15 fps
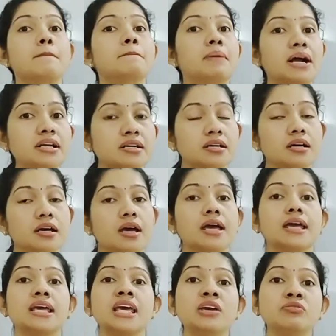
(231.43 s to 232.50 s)

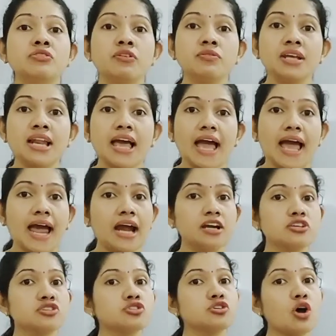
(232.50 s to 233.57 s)
But if you will
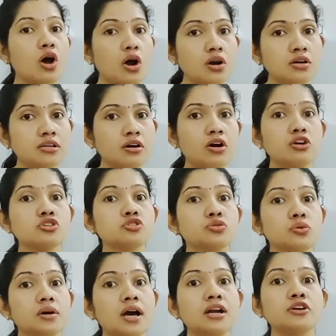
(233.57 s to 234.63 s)
add salt or
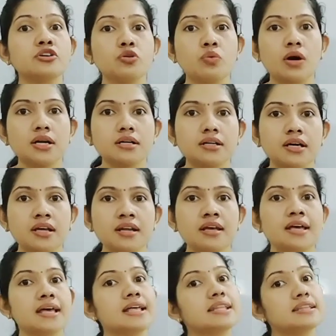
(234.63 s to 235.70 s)
sugar to
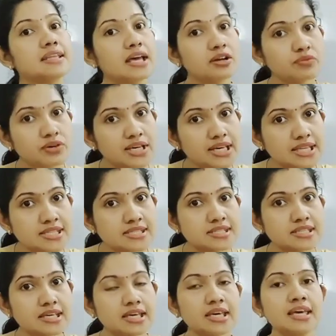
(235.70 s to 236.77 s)
water, then we can
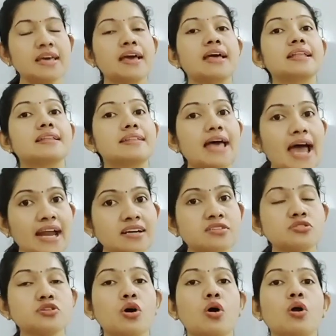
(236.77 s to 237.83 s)
see that
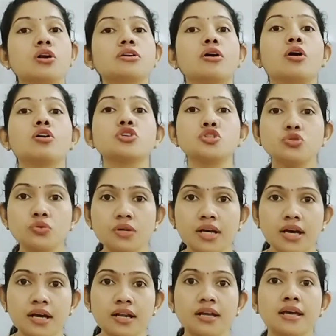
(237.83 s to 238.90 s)
salt or
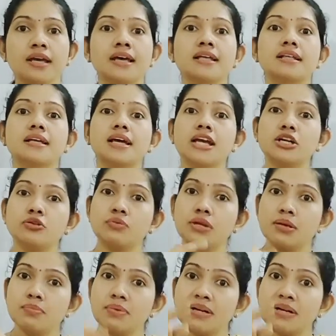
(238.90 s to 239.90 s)
sugar, it will